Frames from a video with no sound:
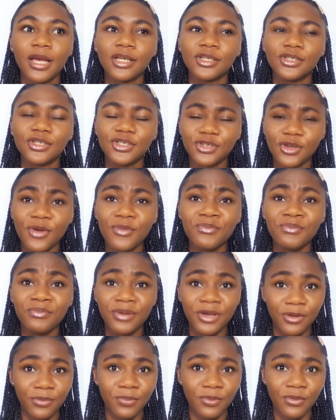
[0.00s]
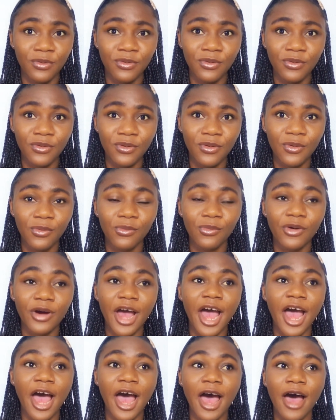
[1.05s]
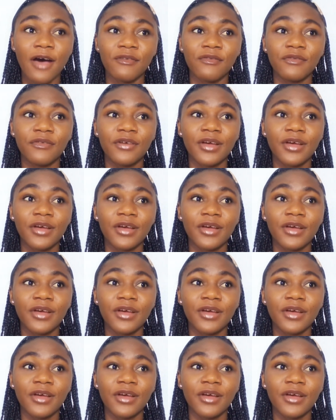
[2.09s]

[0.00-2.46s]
Some people will have